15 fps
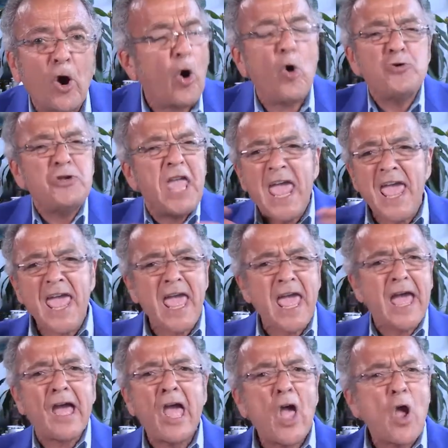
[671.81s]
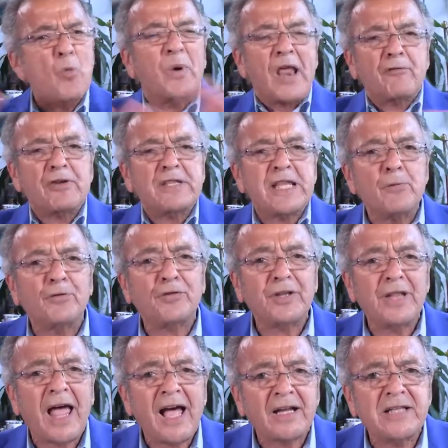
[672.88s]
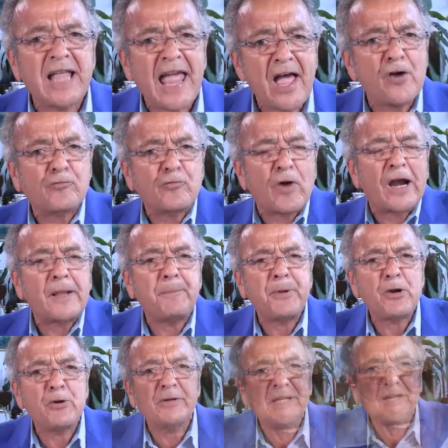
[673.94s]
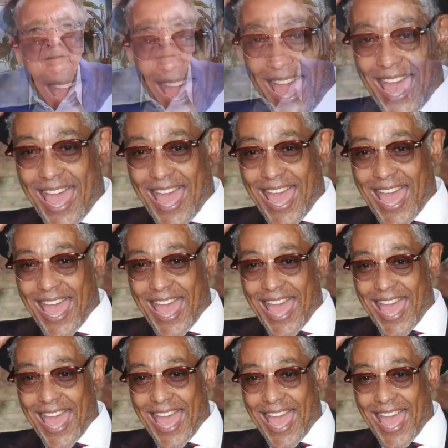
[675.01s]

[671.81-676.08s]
Oh, yeah, when everything was locked down right up here in Kingston, New York.